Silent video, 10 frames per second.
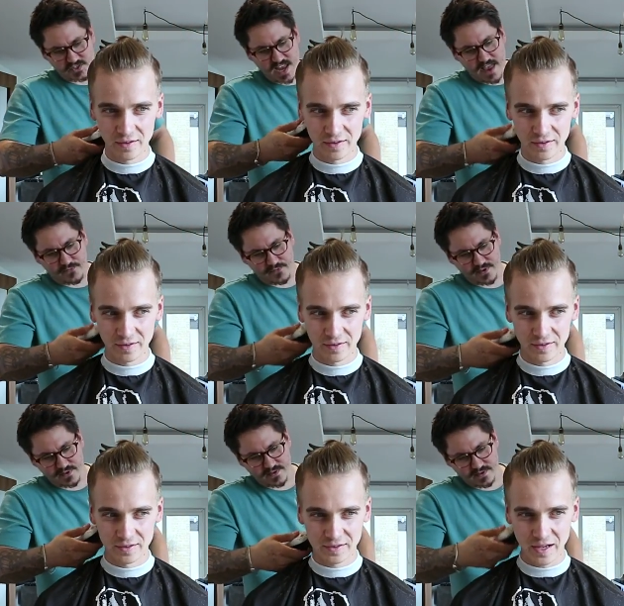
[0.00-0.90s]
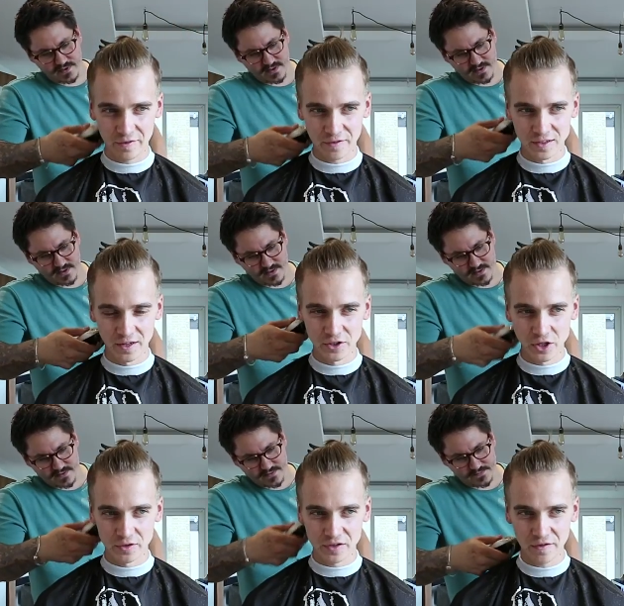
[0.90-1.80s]
Speaker 1: Seth. Seth, as in
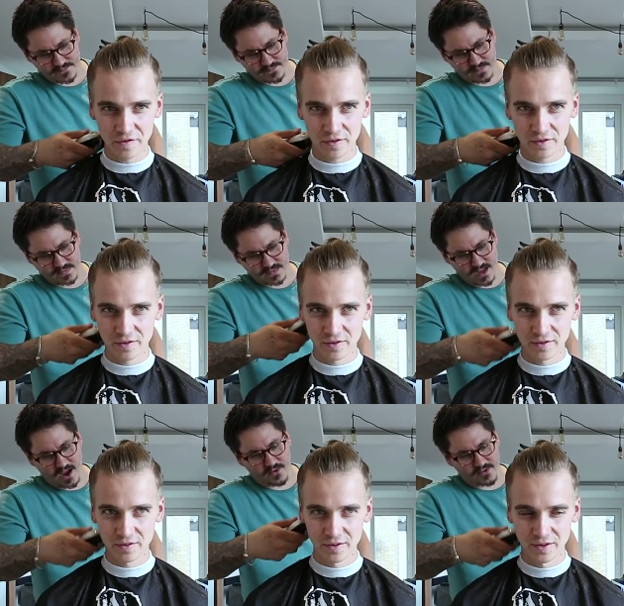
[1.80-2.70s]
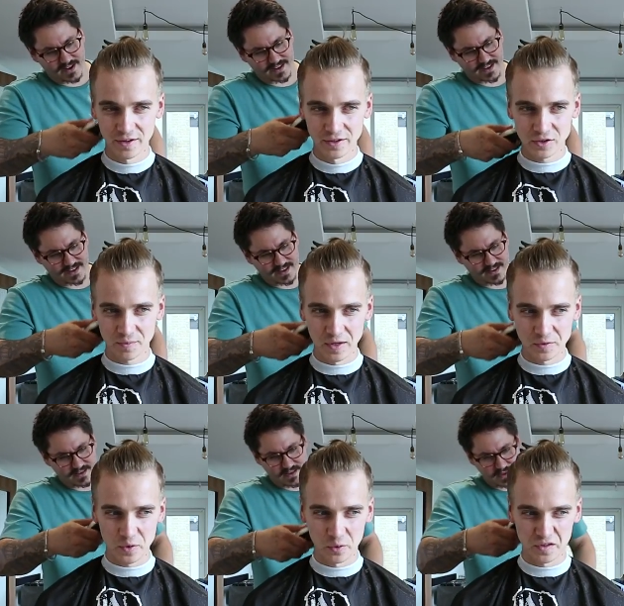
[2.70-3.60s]
like Joseph.
Speaker 2: Oh, right, okay.
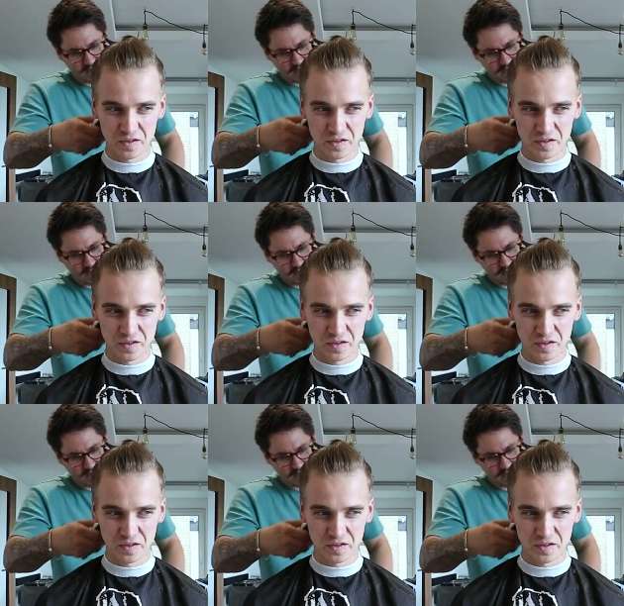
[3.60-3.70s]
Supposed
Speaker 1: to be called